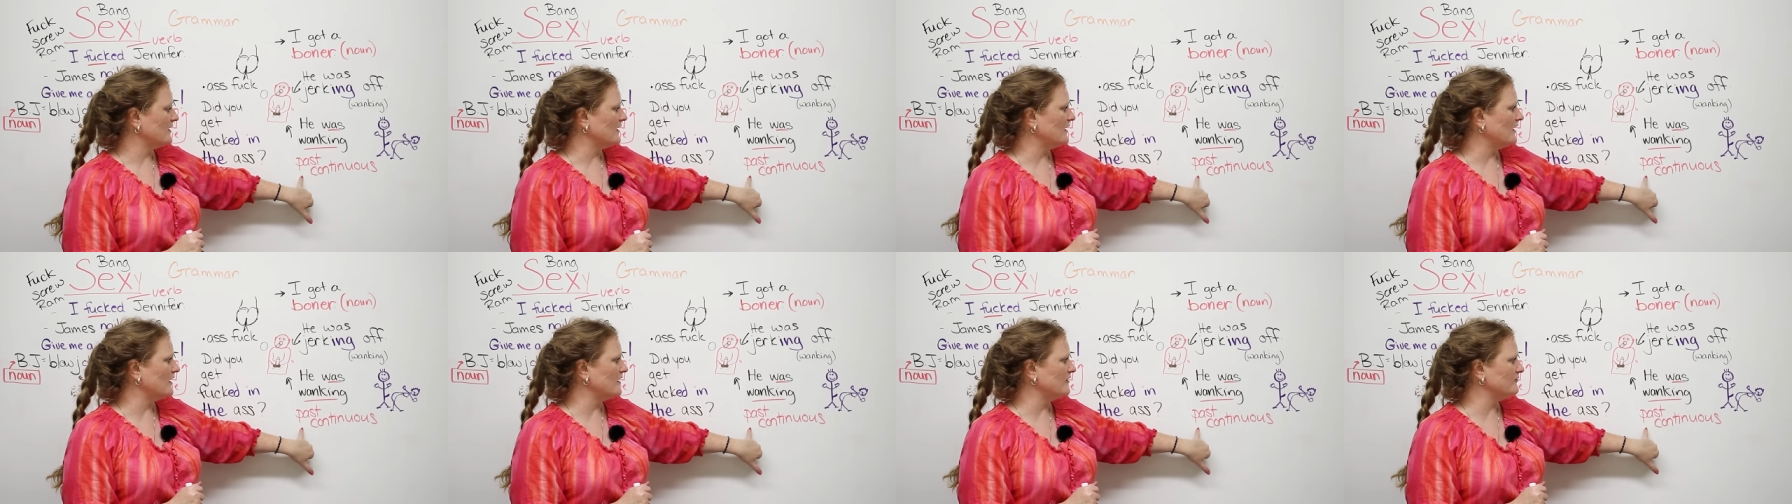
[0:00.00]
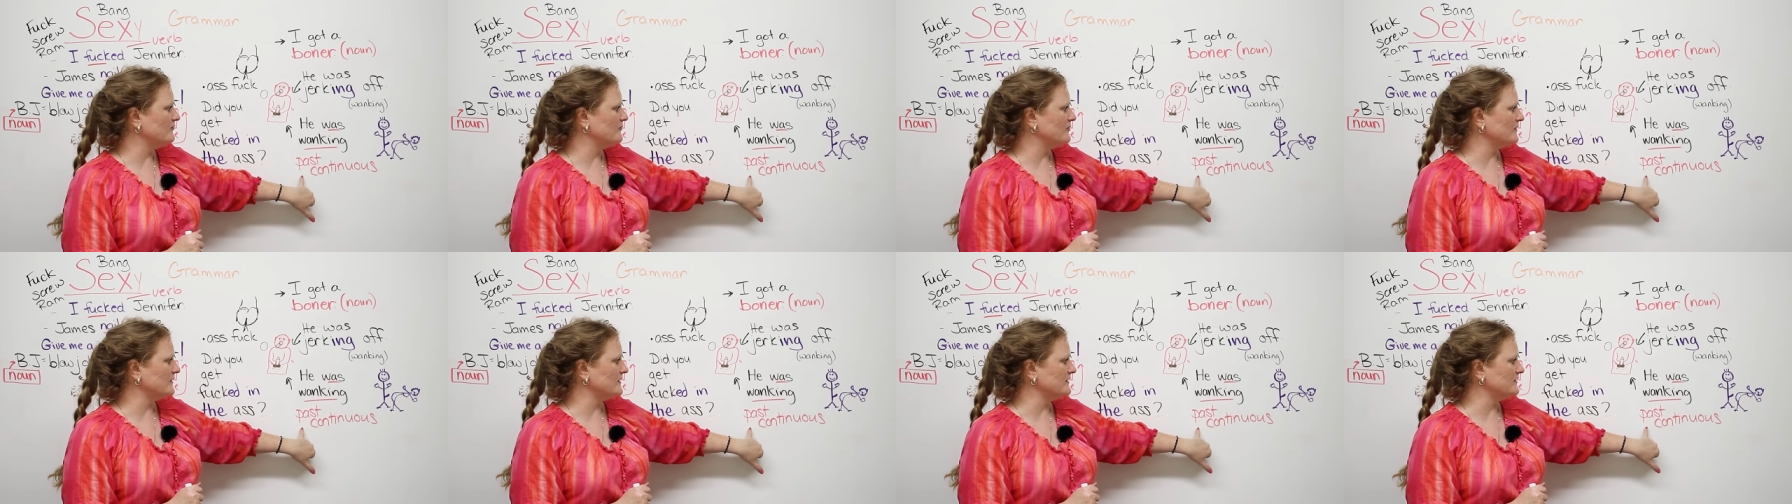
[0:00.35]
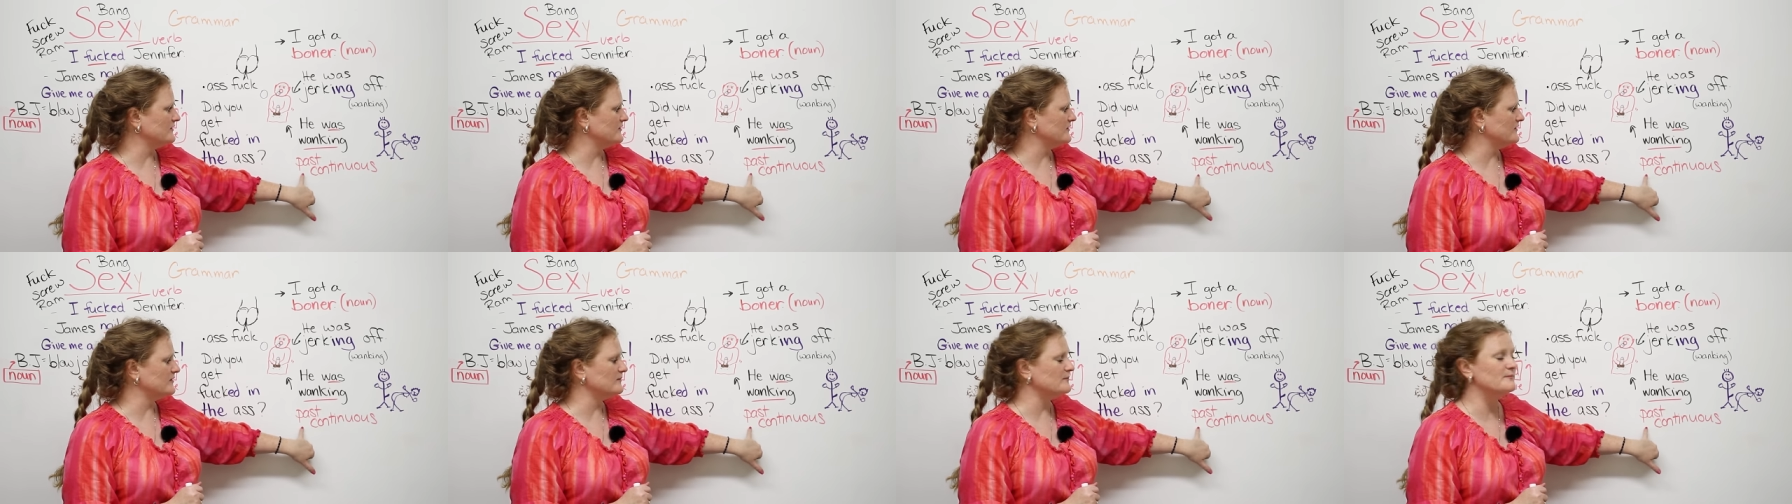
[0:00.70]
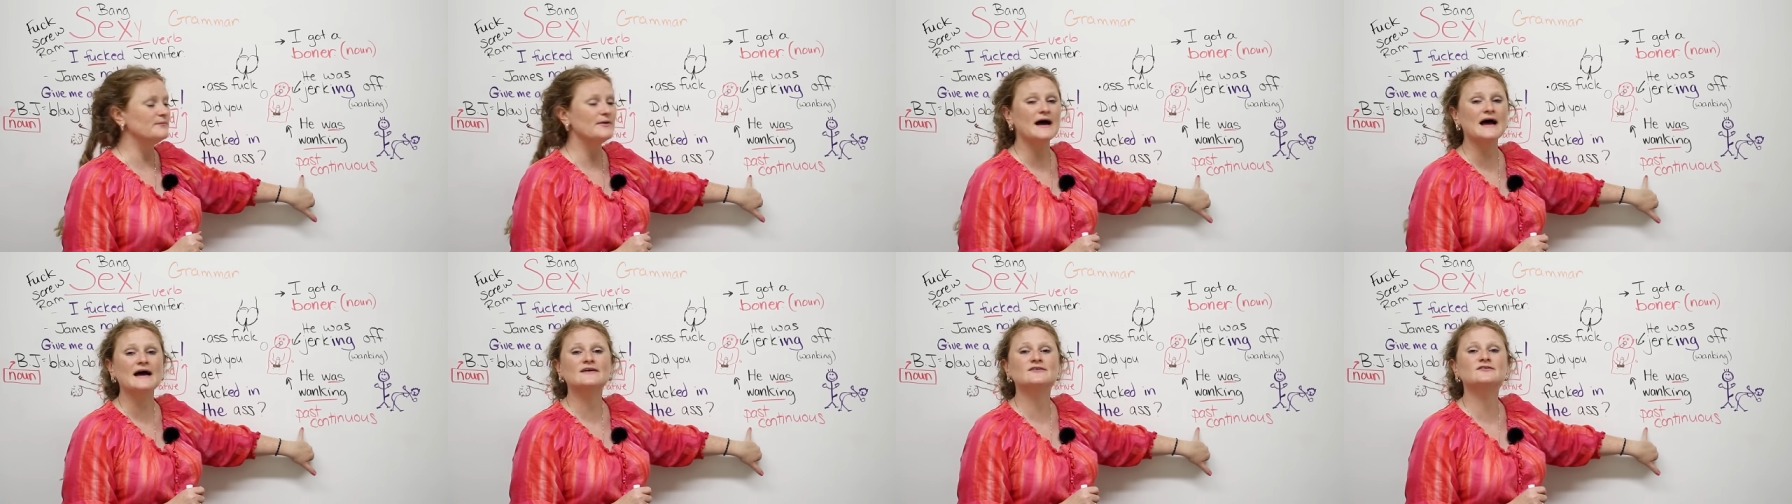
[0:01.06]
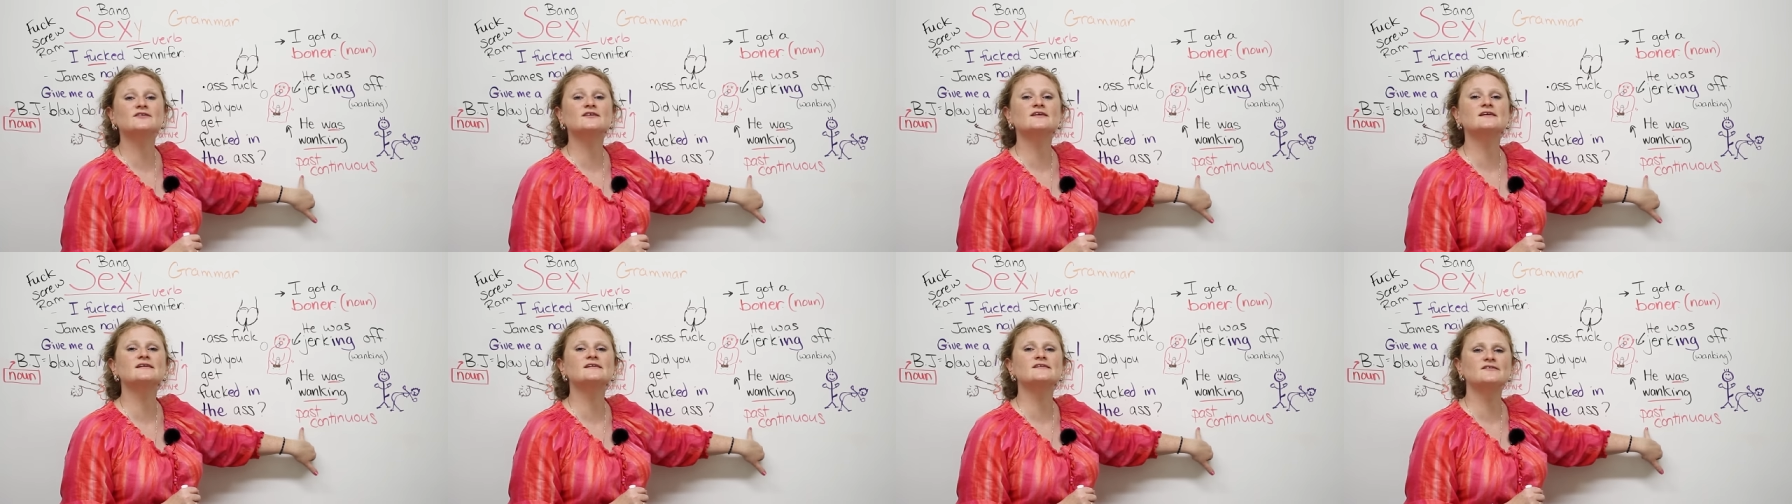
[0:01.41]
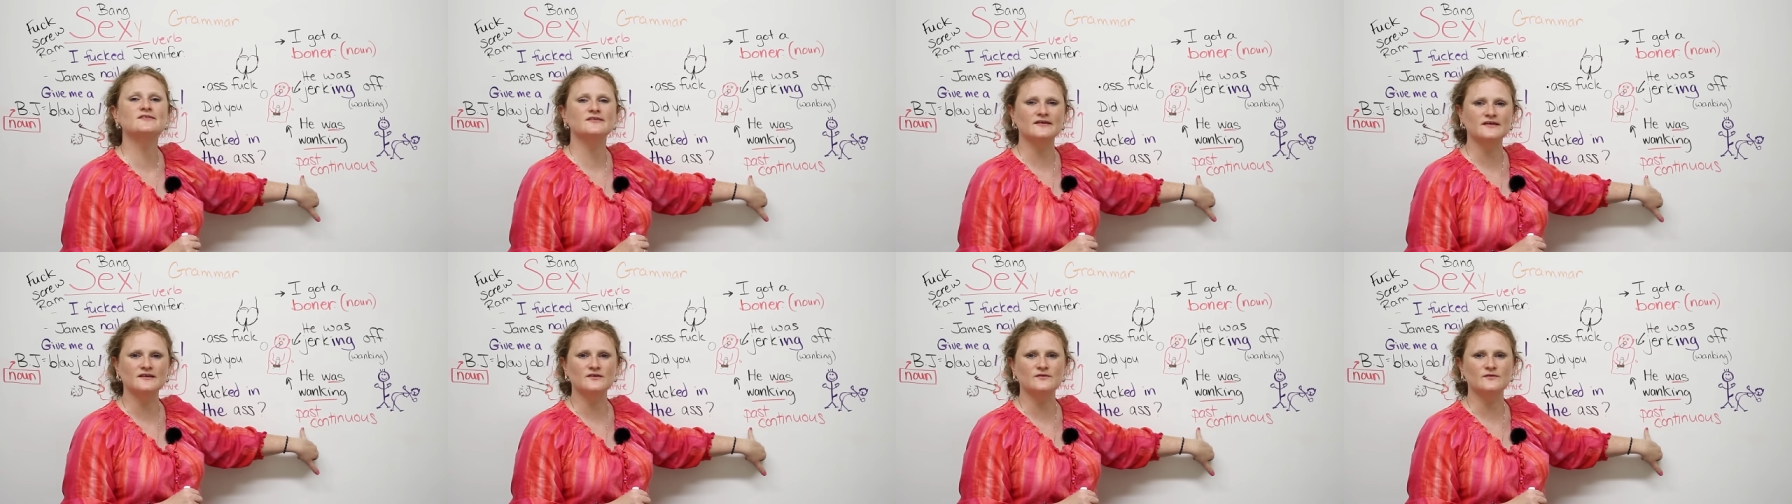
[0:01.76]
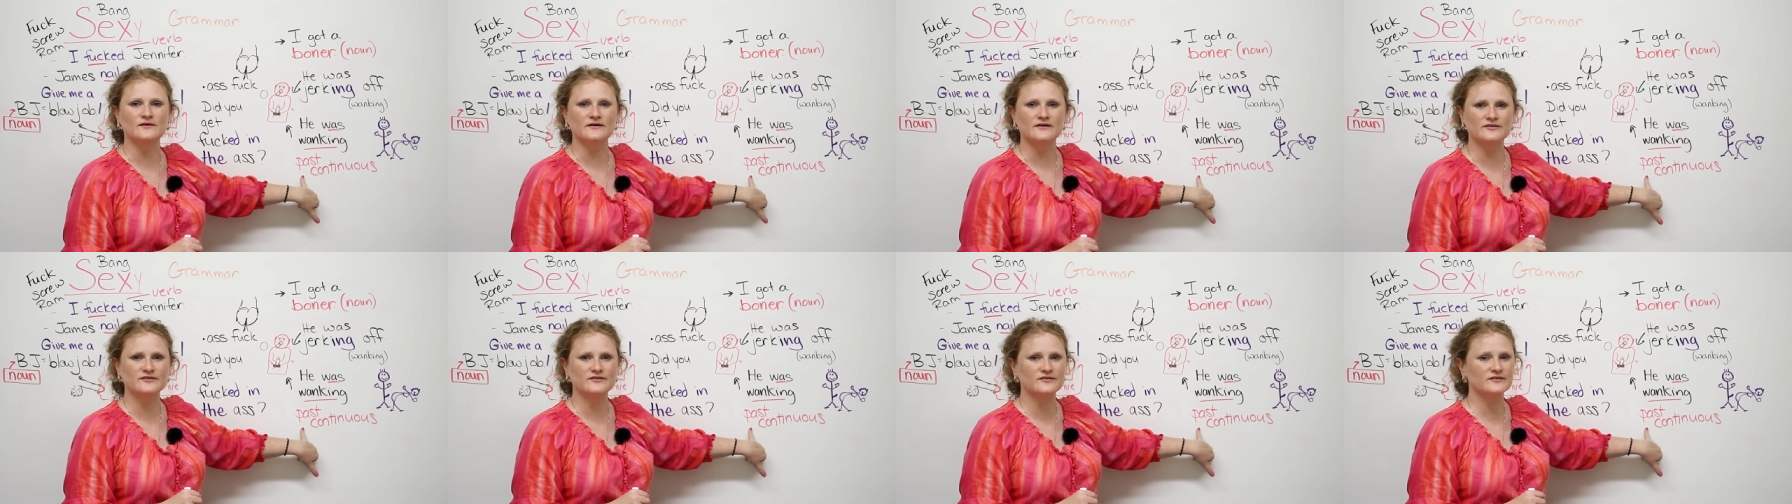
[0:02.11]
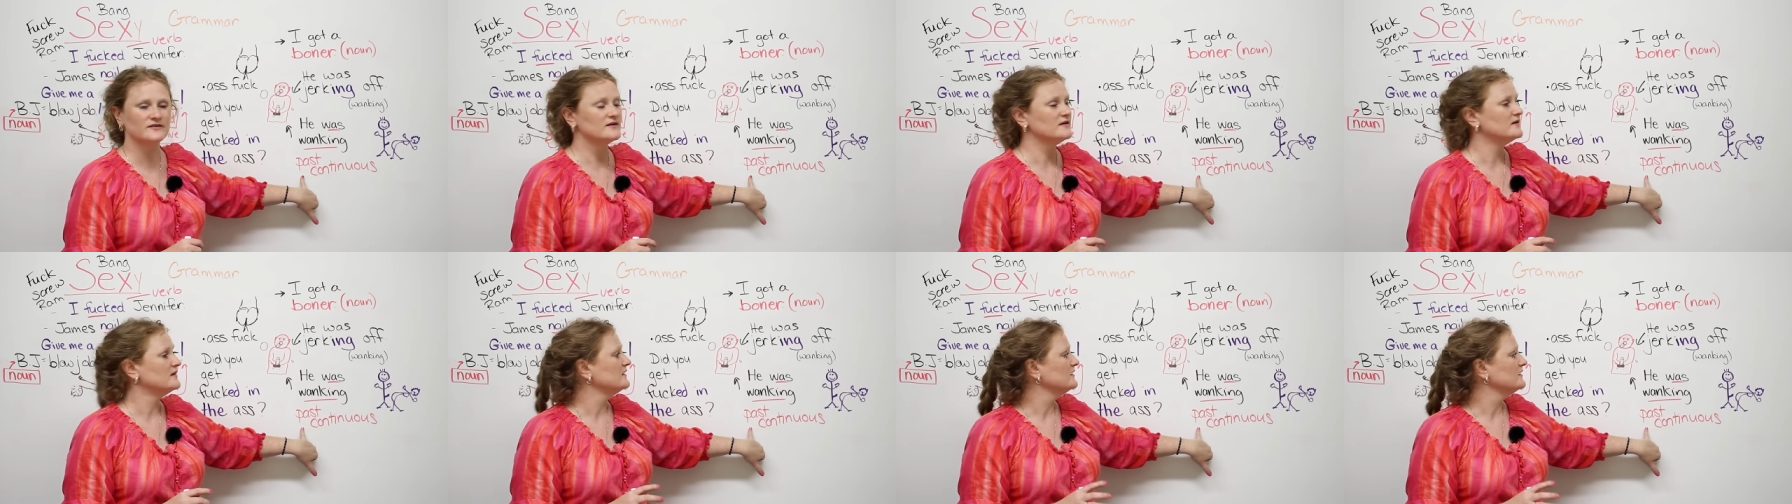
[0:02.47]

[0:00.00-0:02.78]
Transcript: I've put into the past continuous.